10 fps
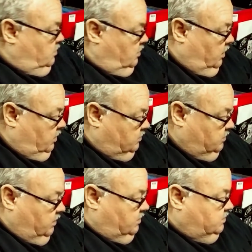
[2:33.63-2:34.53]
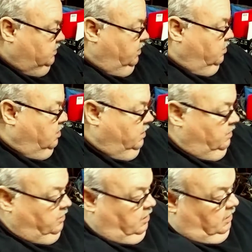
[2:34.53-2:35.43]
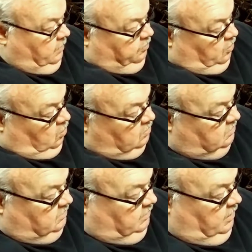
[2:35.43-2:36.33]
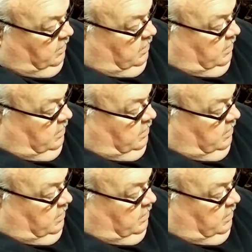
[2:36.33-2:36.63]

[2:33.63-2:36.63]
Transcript: I'll take the seal clip, the clip that holds the seal in,